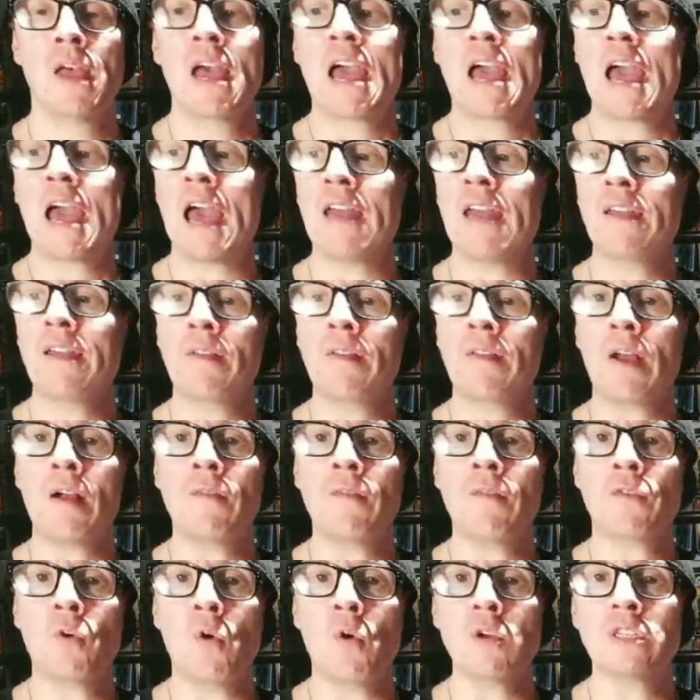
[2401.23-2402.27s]
then,
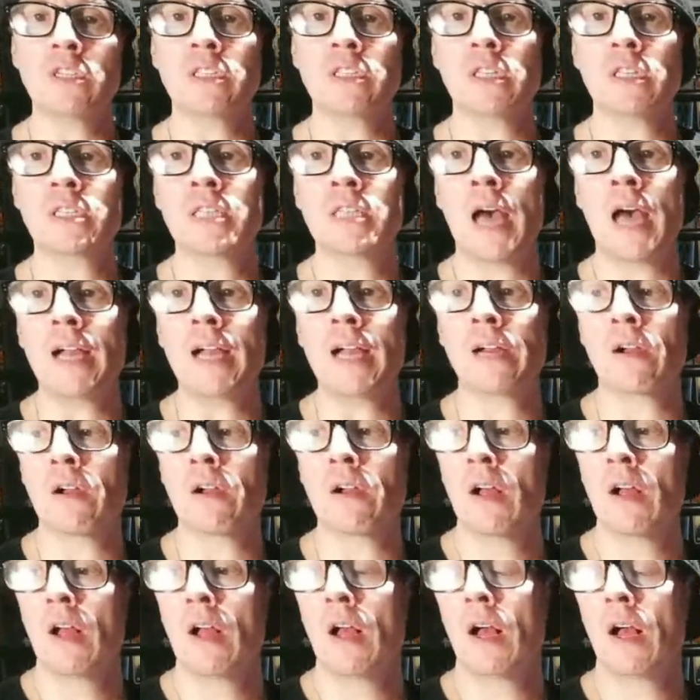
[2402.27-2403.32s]
of course, the
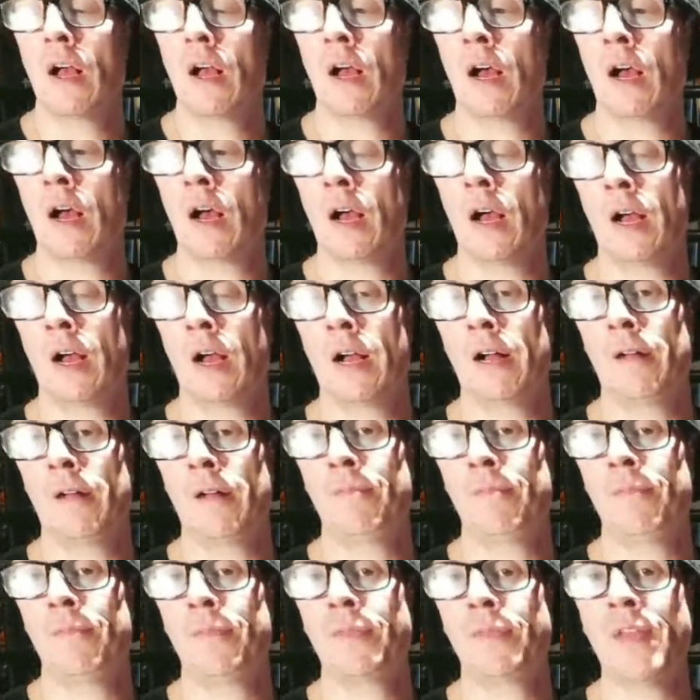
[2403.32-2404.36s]
Tiger
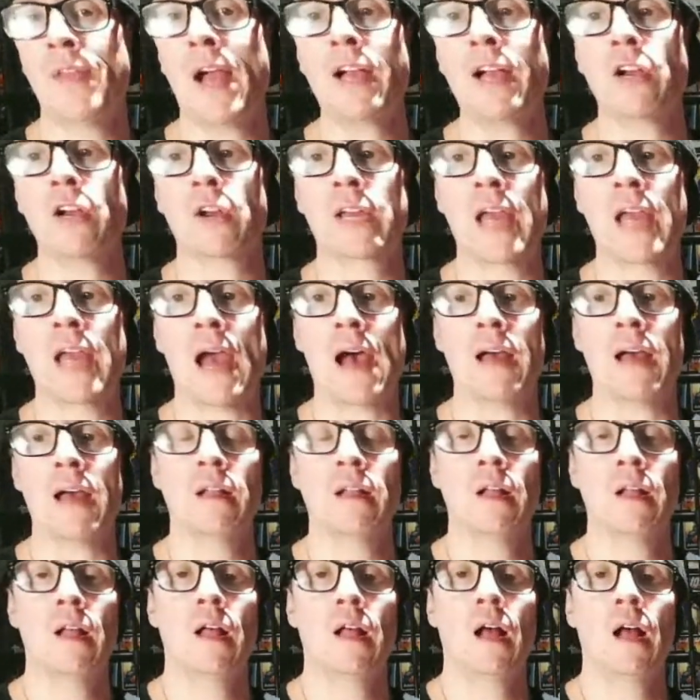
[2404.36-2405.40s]
Cat.
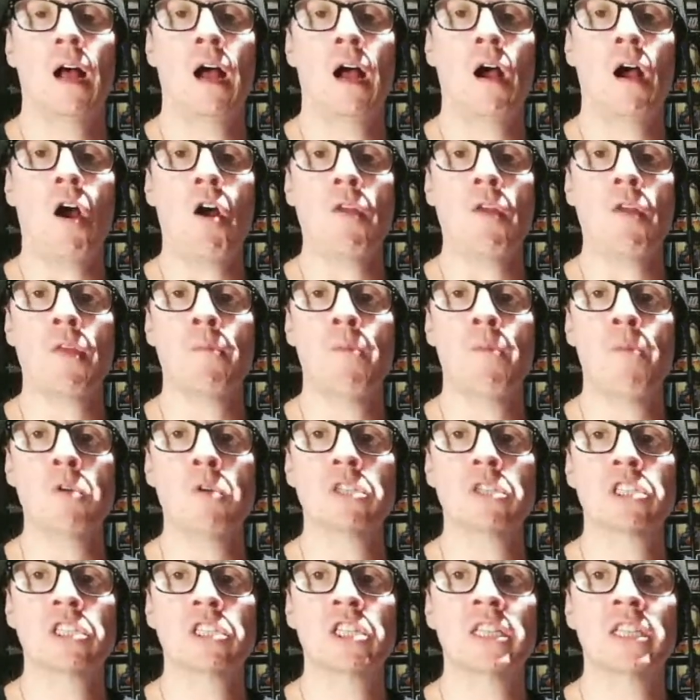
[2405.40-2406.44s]
are the
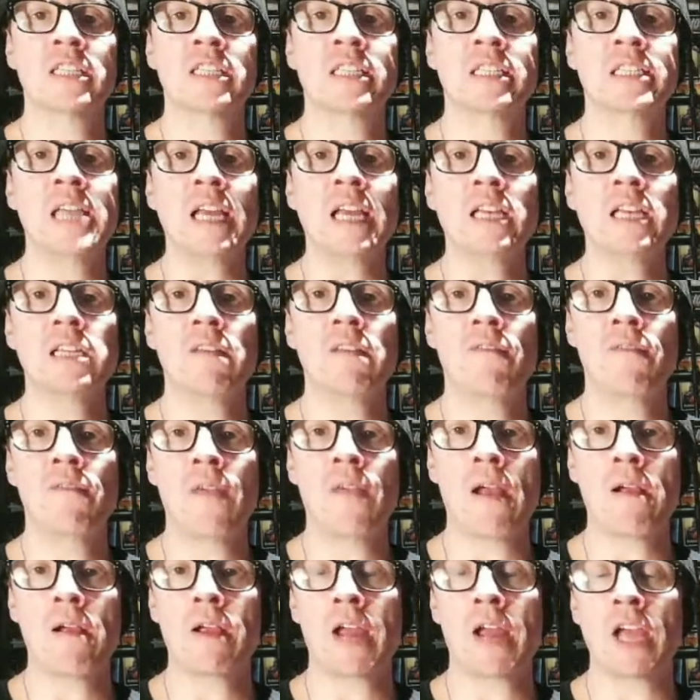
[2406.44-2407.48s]
most distinctive
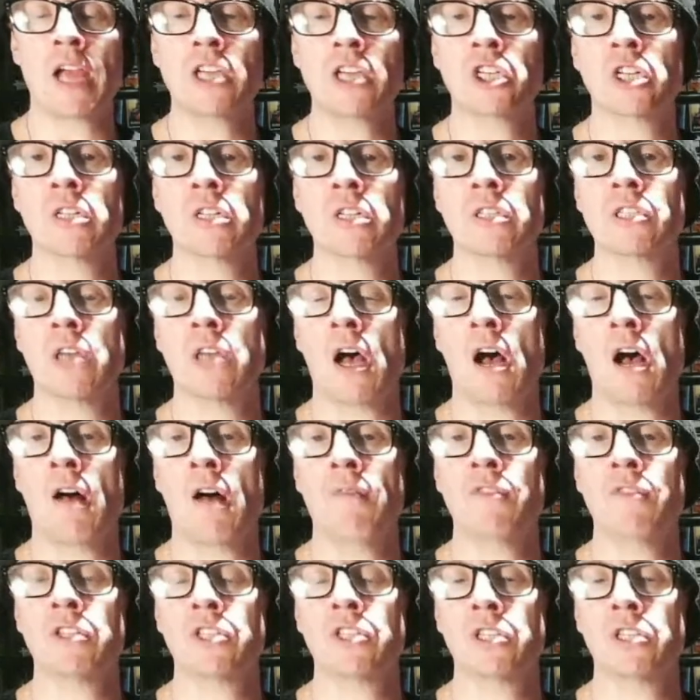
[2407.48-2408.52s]
variations
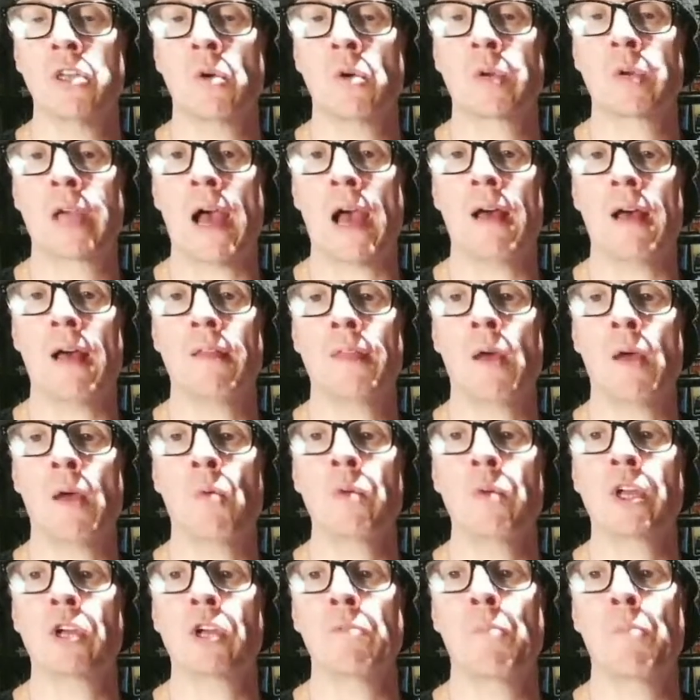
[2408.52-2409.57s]
of the snowcat that
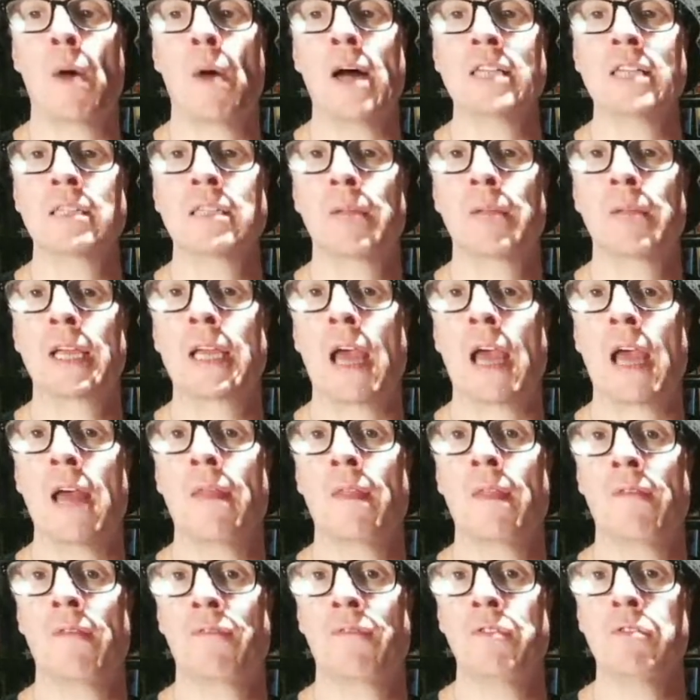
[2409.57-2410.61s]
we could possibly get in
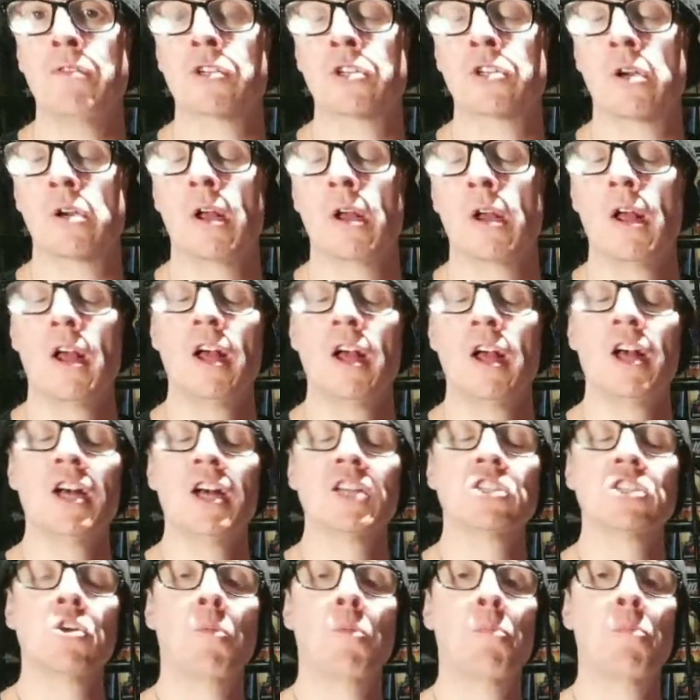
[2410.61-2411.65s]
the future.
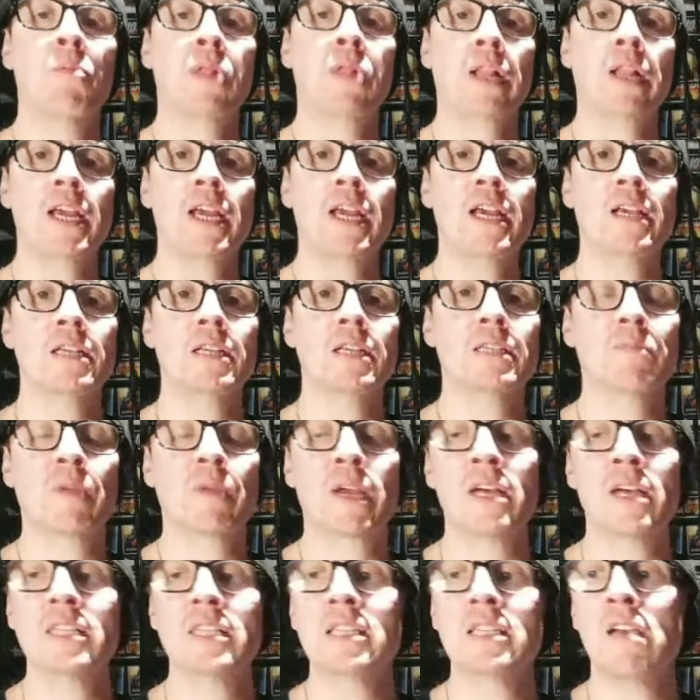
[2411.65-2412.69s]
So please,
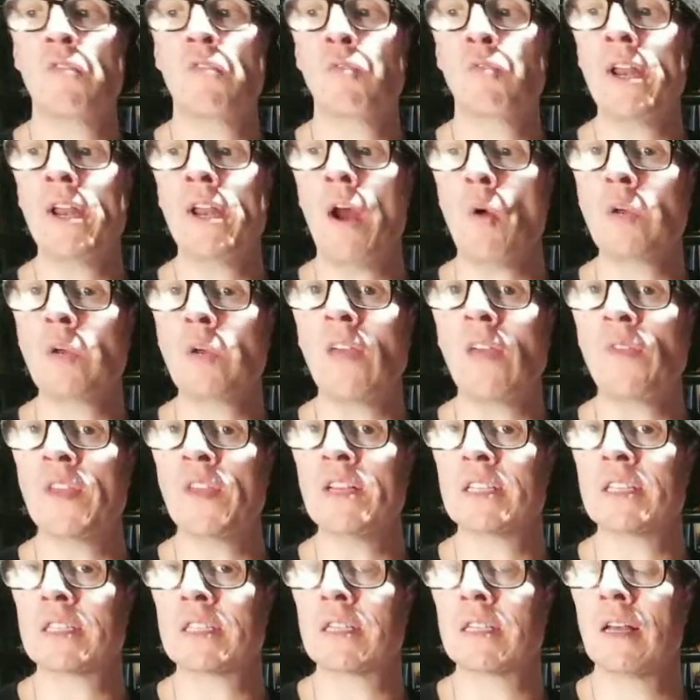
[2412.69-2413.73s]
because if we don't get
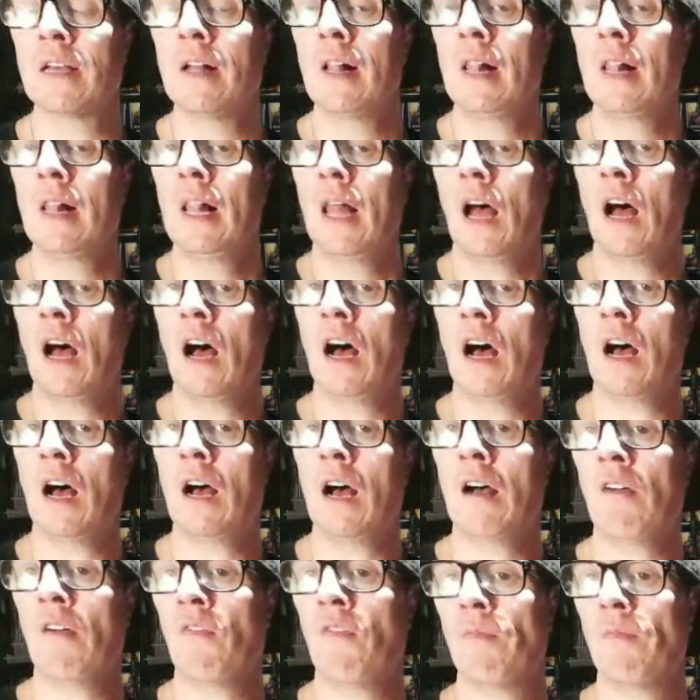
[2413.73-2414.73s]
this uh,